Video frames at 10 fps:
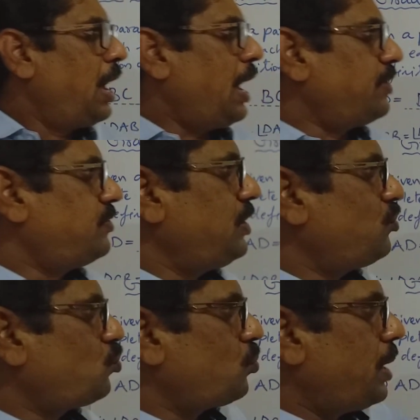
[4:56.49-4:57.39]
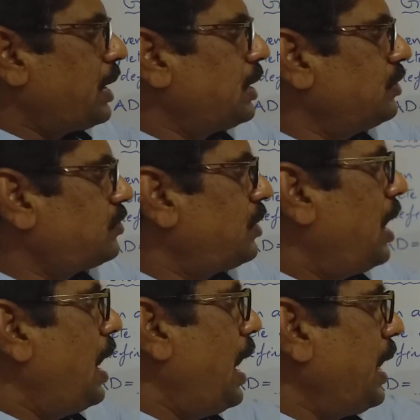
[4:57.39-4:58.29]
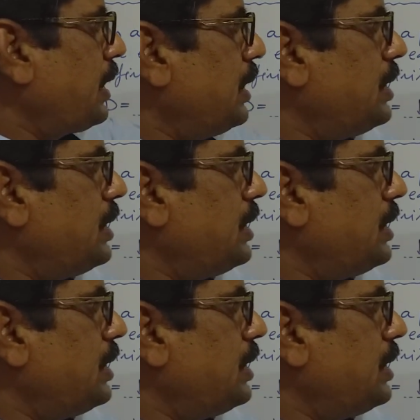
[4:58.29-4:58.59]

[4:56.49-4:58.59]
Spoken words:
As these two angles, angle